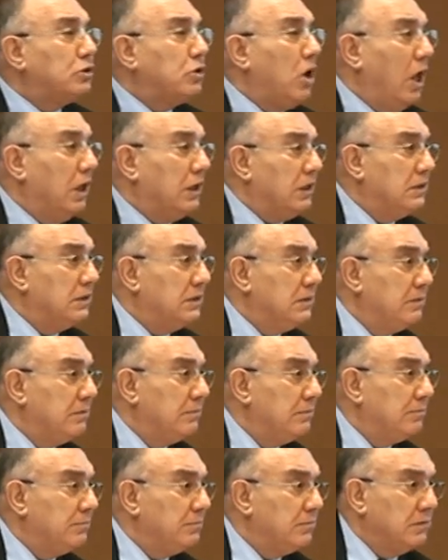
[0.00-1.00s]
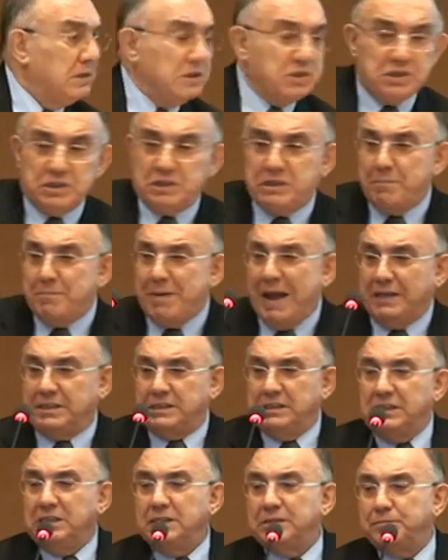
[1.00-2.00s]
dollar. This is the
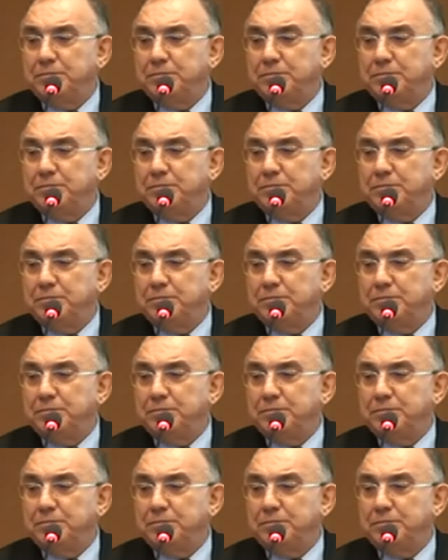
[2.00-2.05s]
pattern.